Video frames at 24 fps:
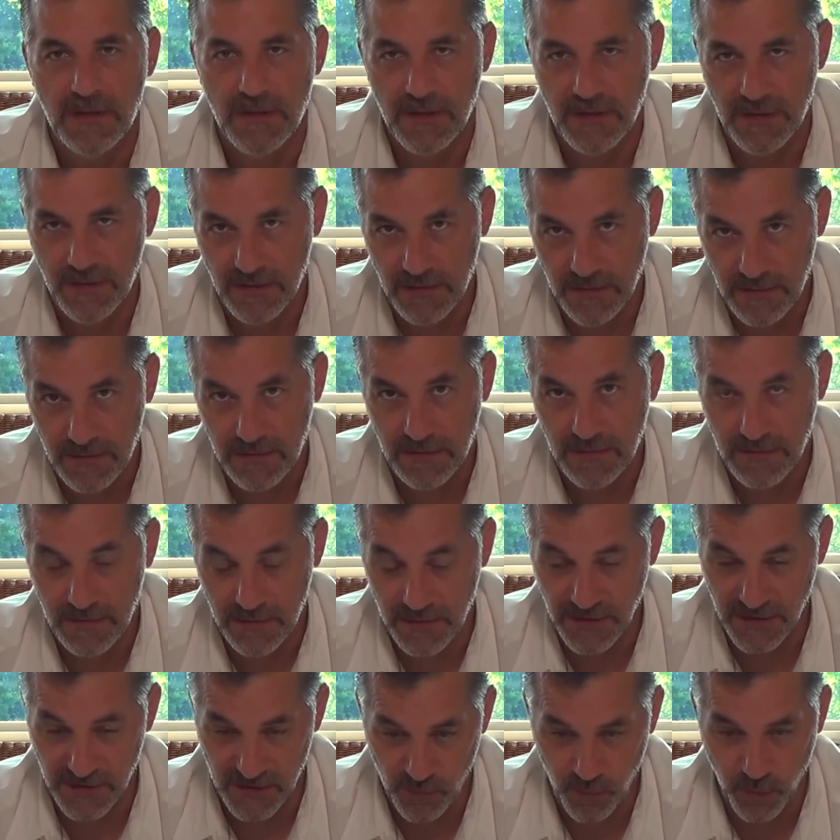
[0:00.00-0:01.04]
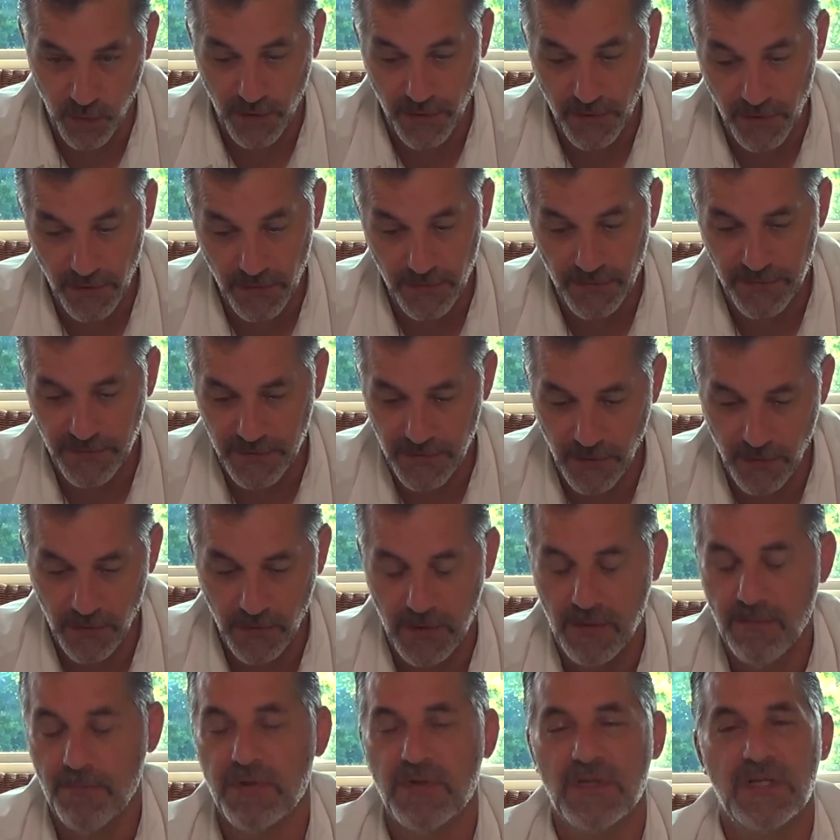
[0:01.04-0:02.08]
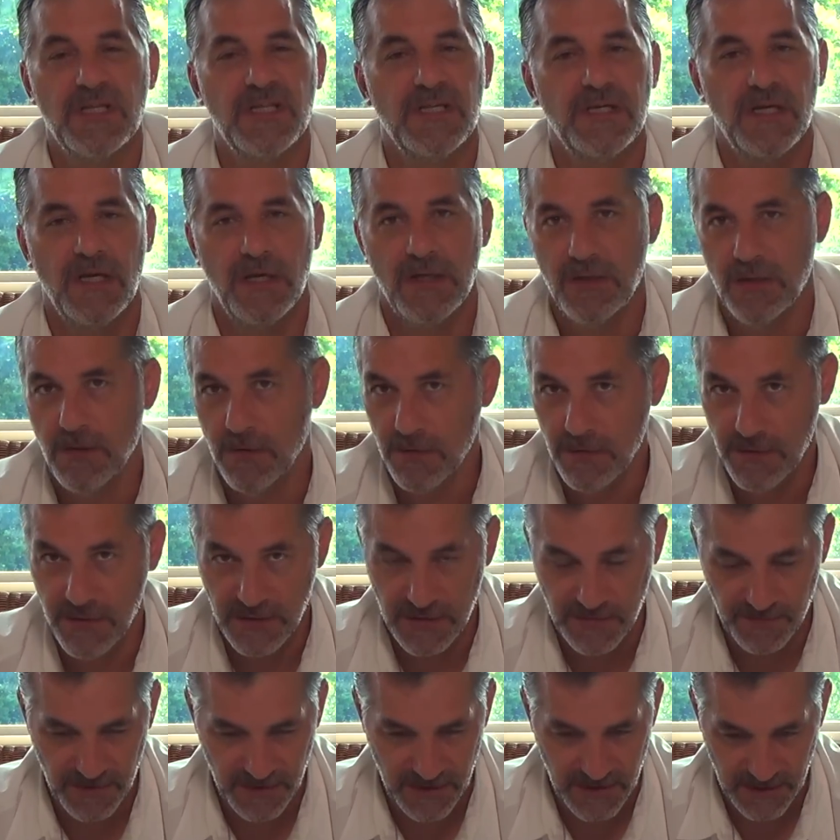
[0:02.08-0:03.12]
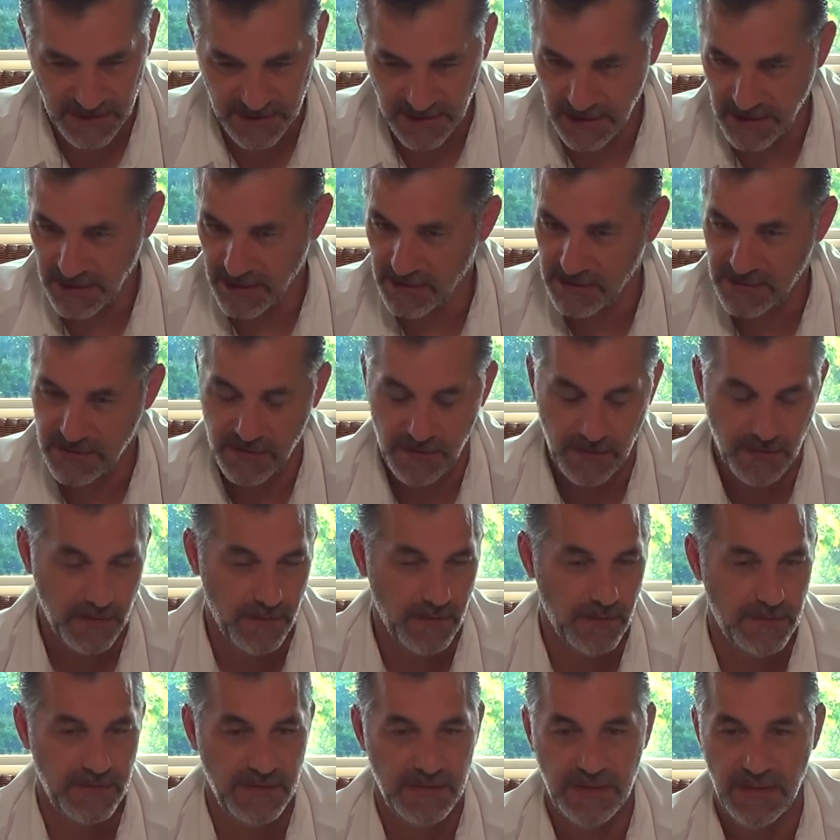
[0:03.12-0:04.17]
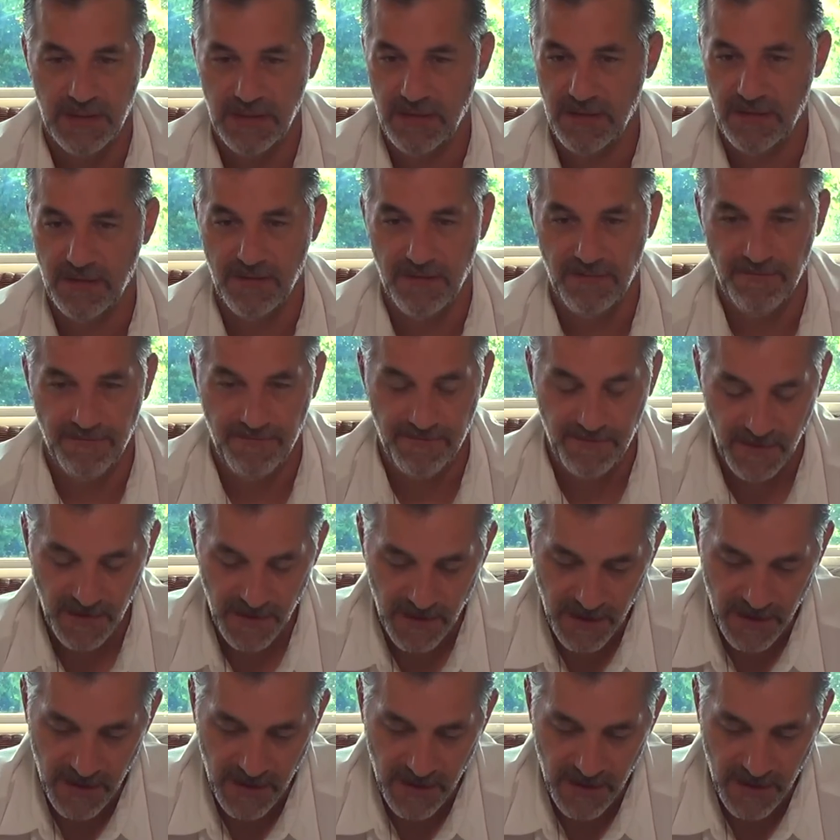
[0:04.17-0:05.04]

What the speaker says: in this world go completely unnoticed because they get so sick of